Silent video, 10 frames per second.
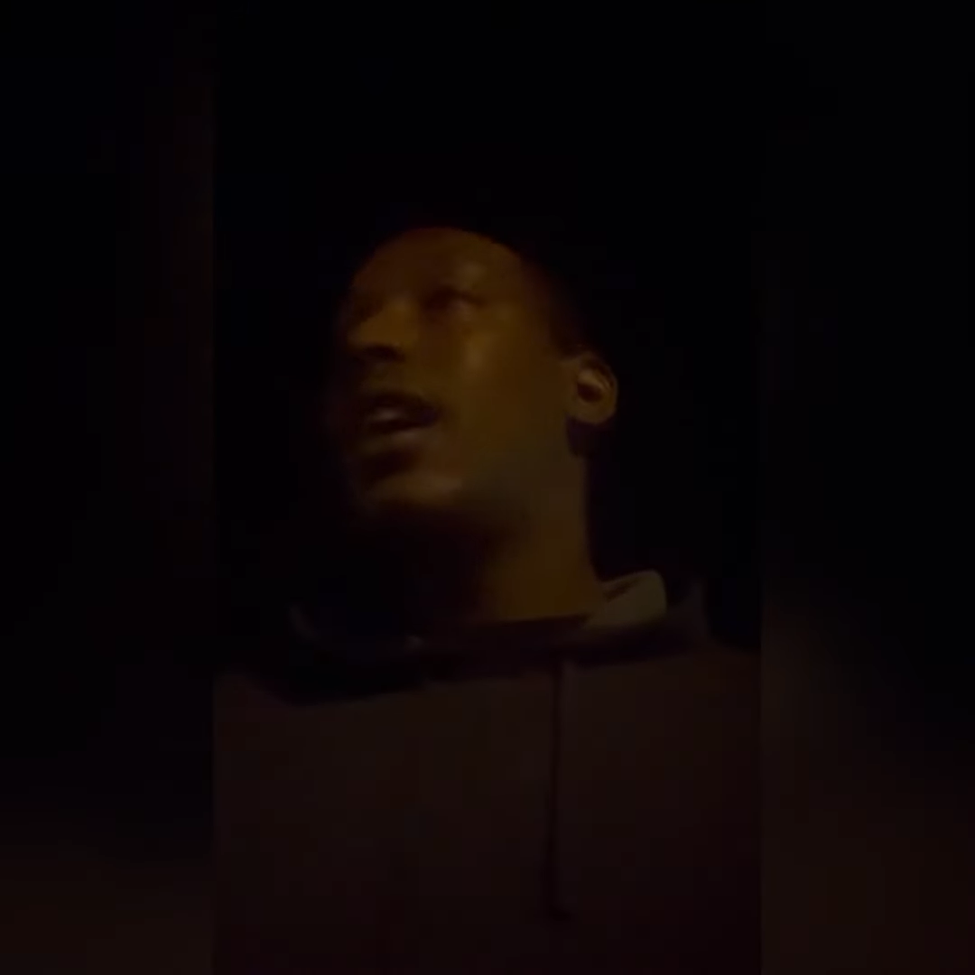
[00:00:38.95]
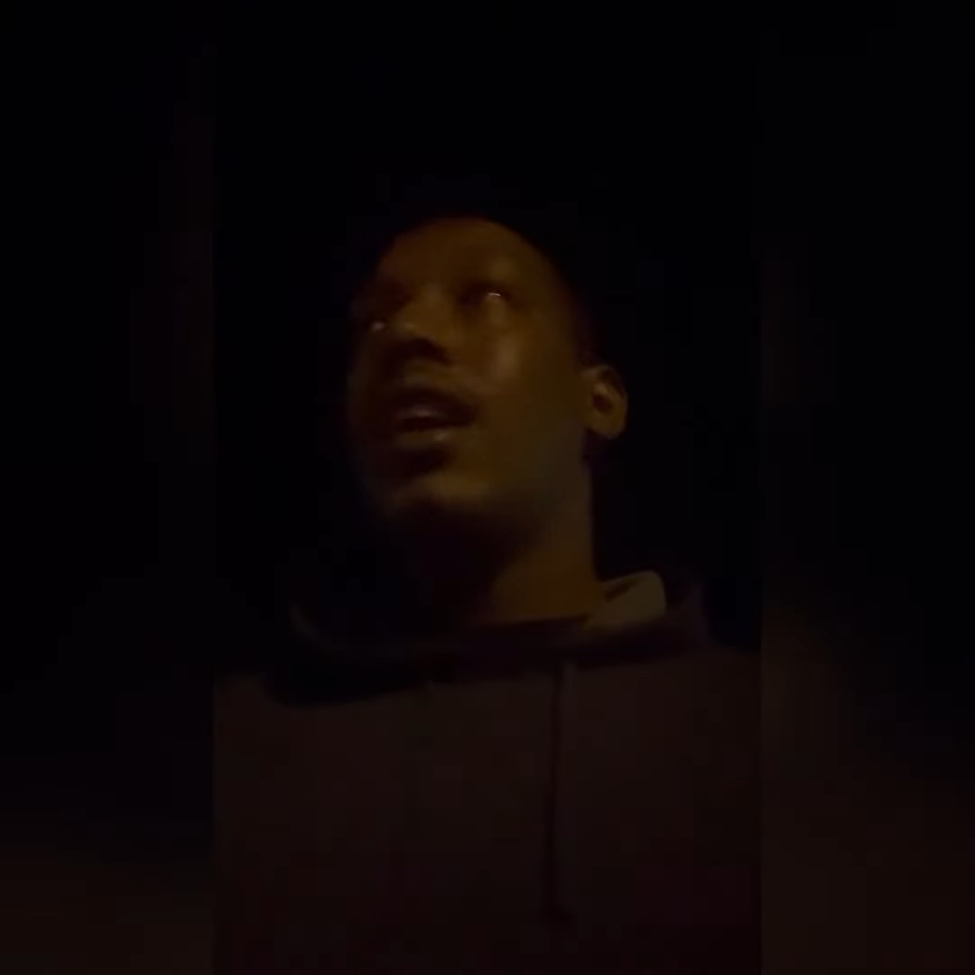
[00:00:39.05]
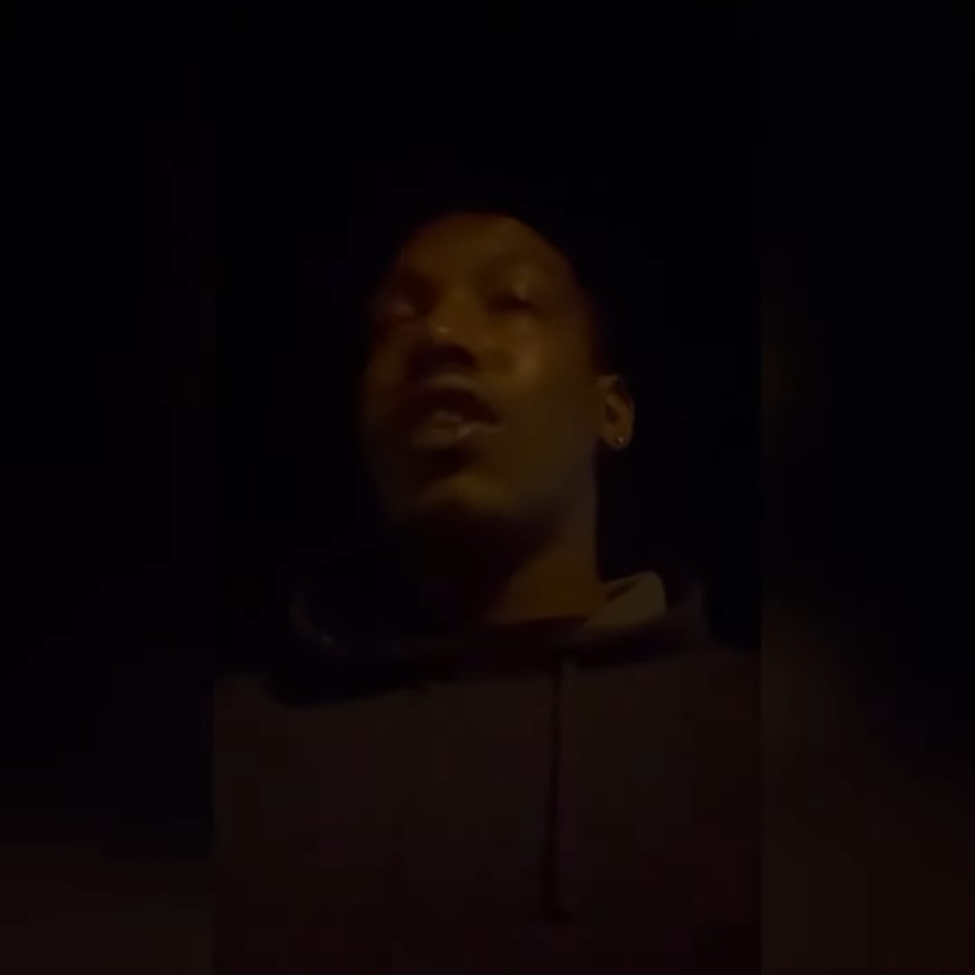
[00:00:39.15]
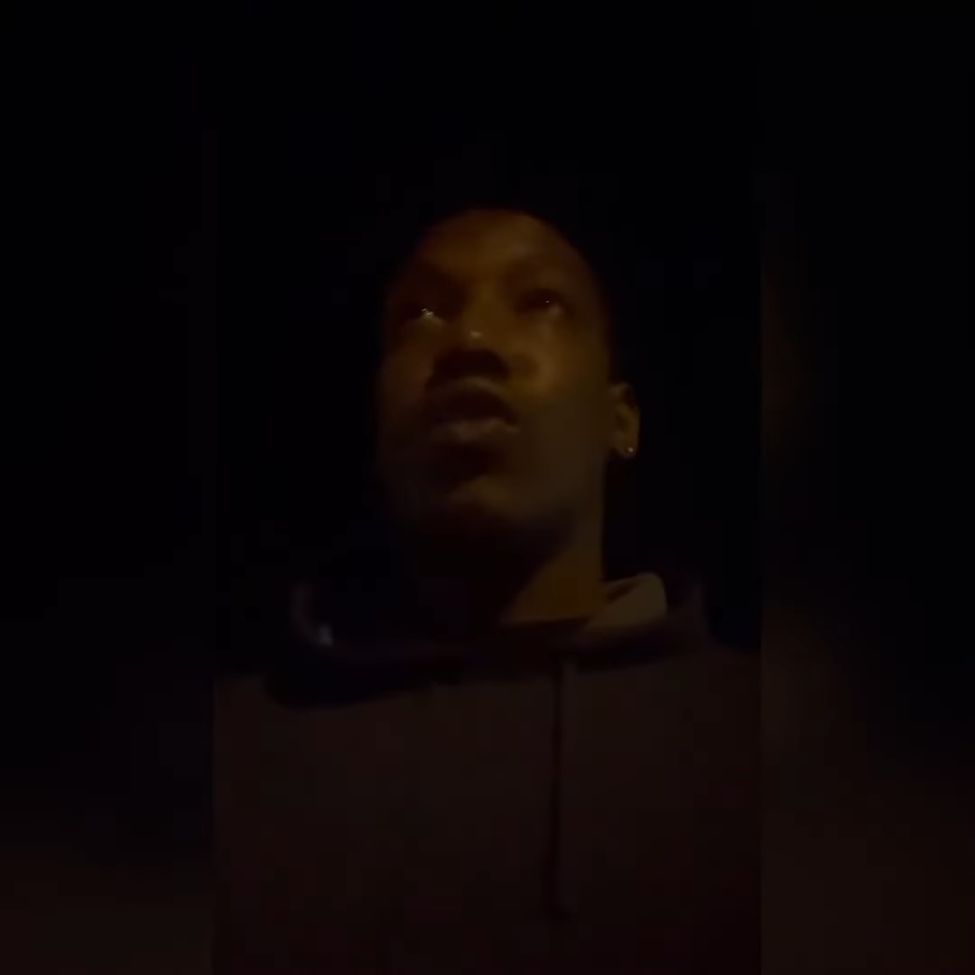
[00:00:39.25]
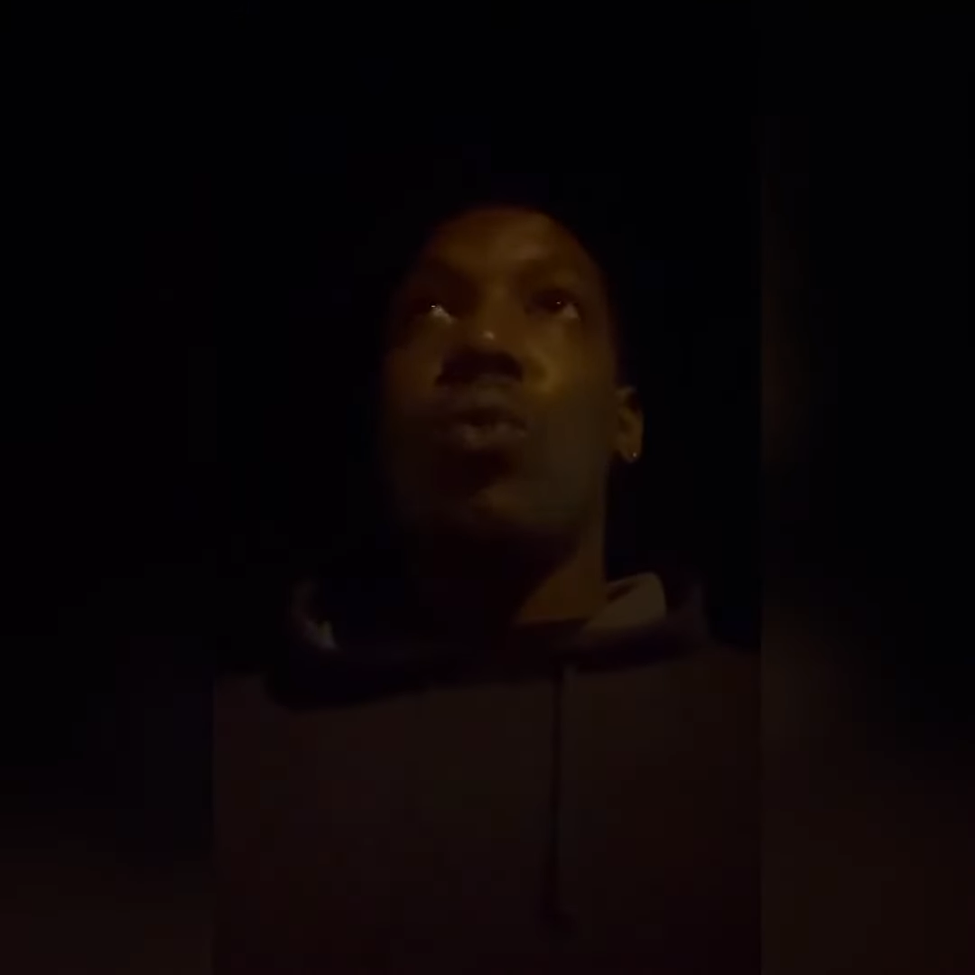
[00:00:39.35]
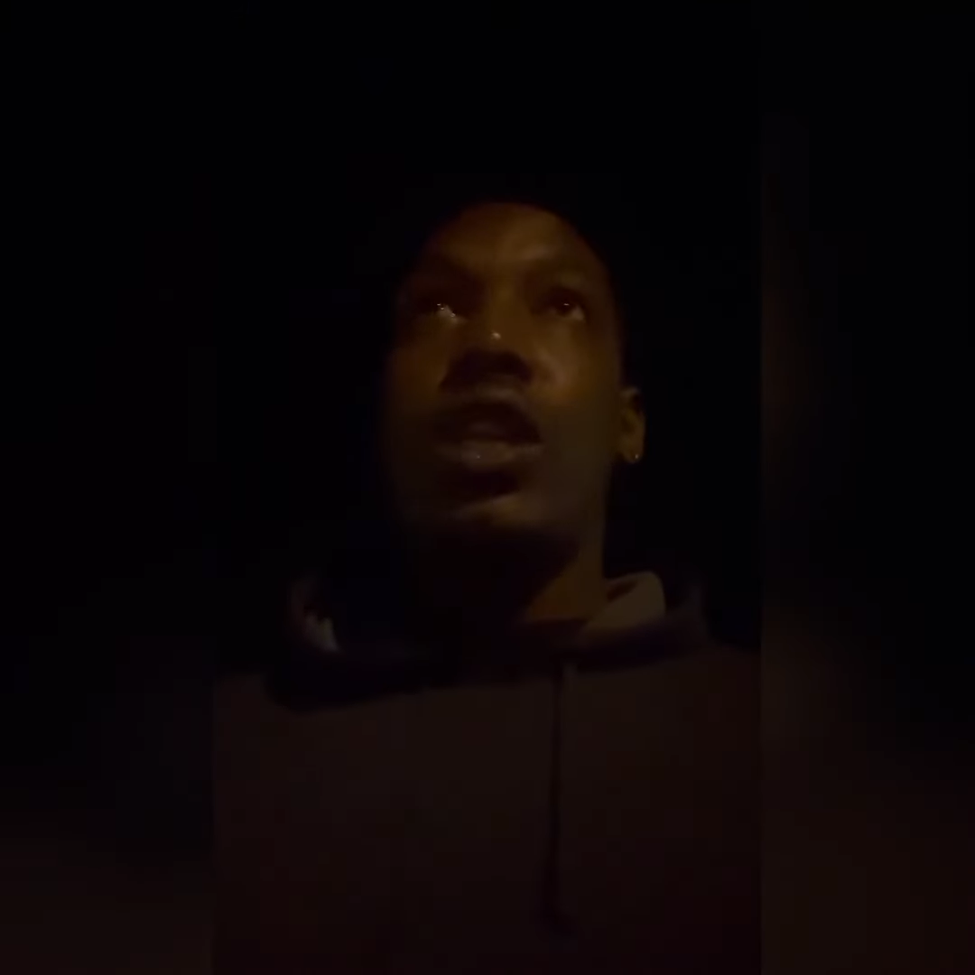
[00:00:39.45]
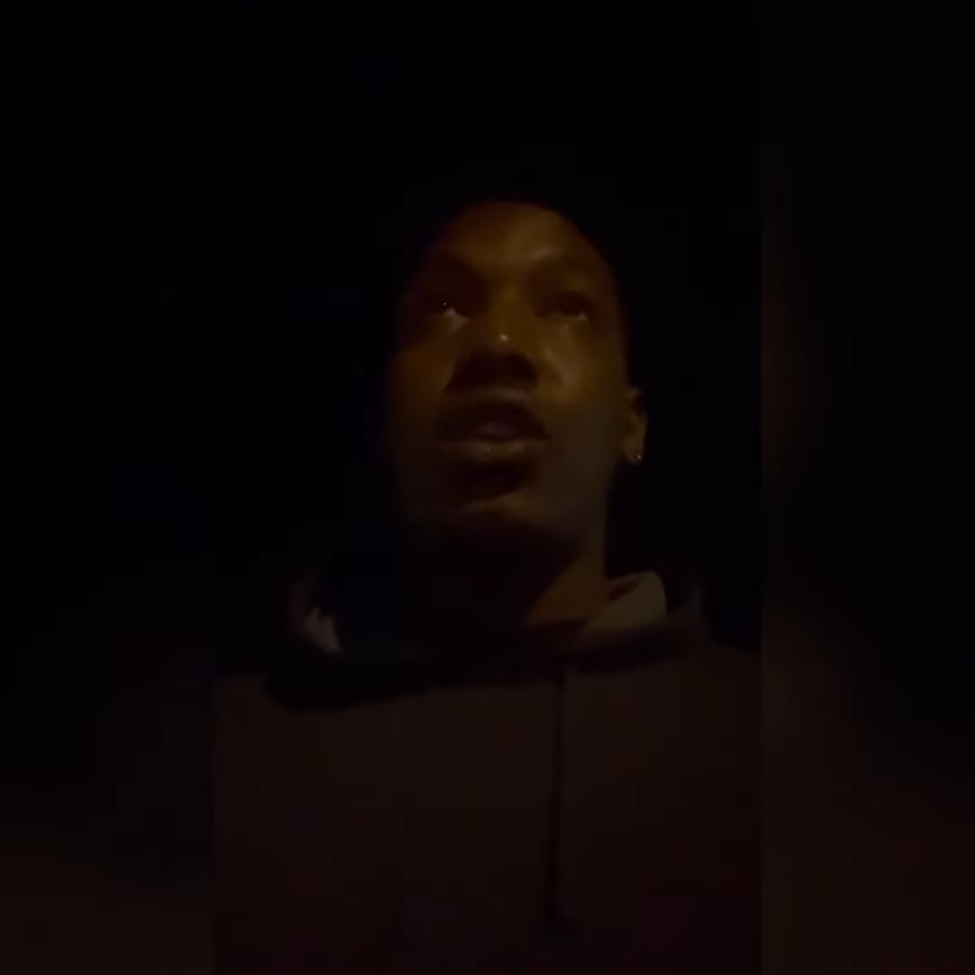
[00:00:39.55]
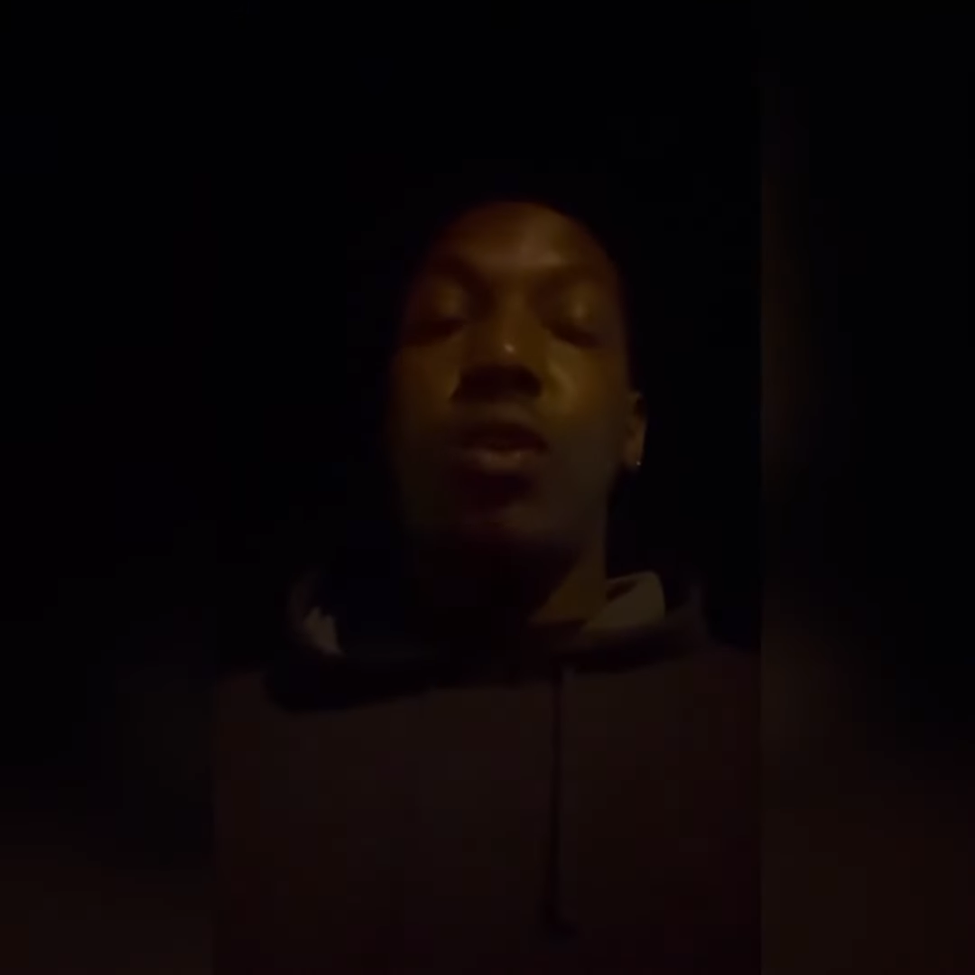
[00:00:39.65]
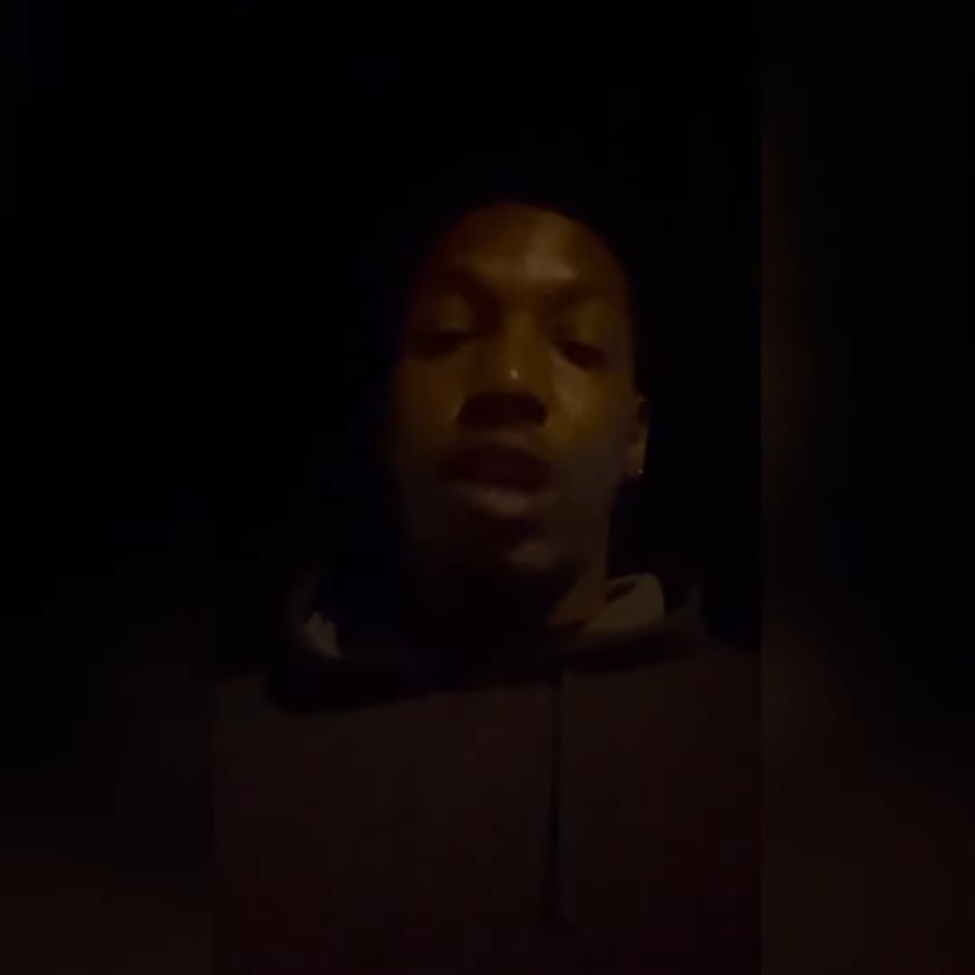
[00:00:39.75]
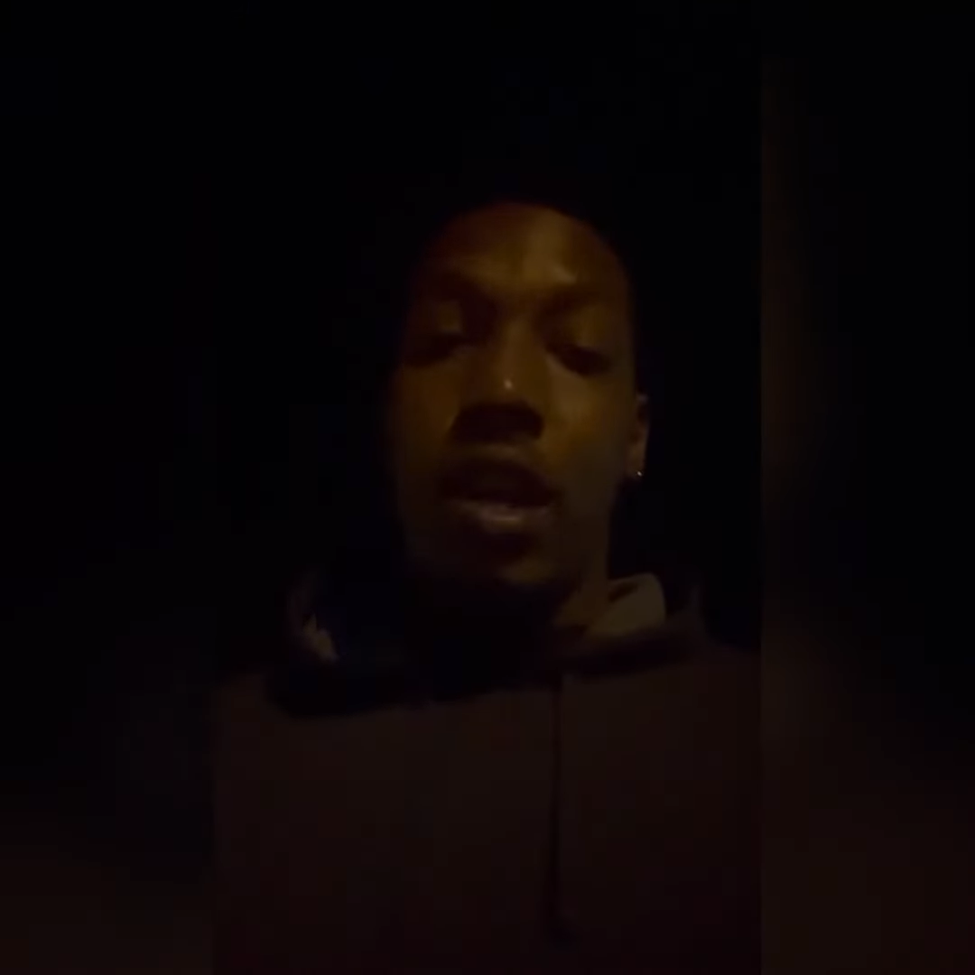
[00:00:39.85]
had a switch
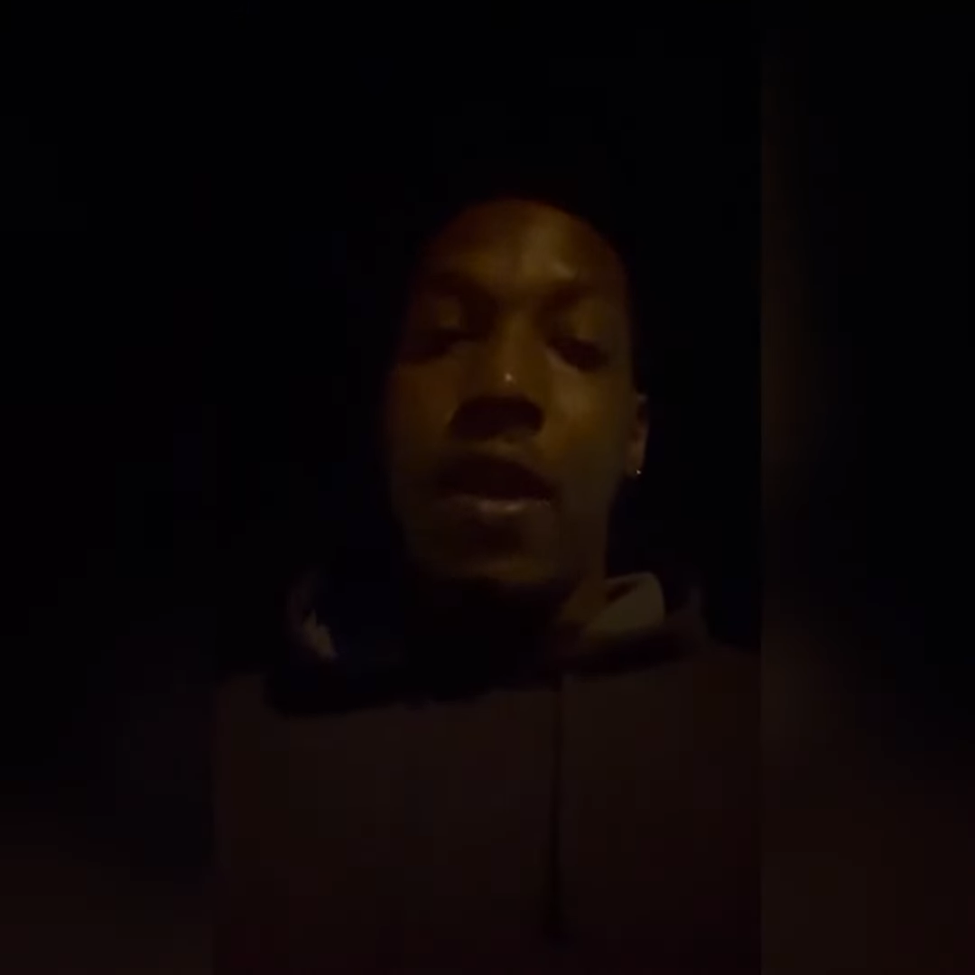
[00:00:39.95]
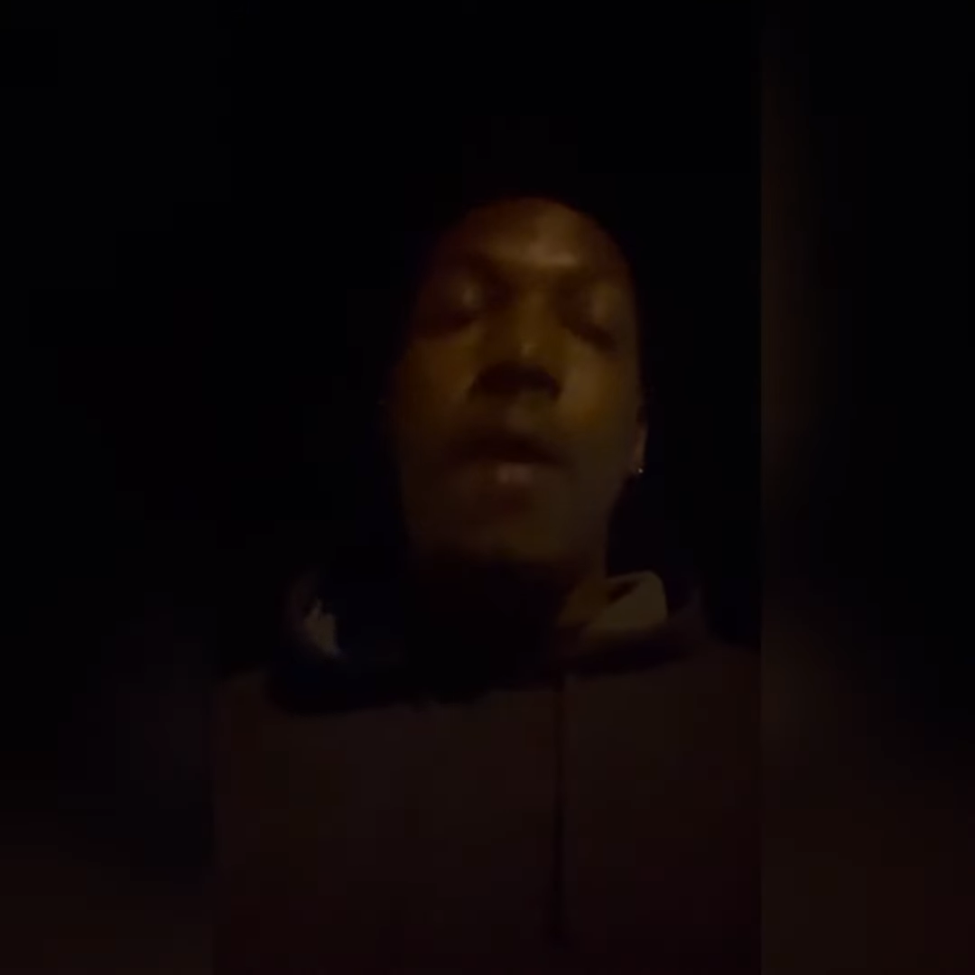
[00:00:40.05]
on it,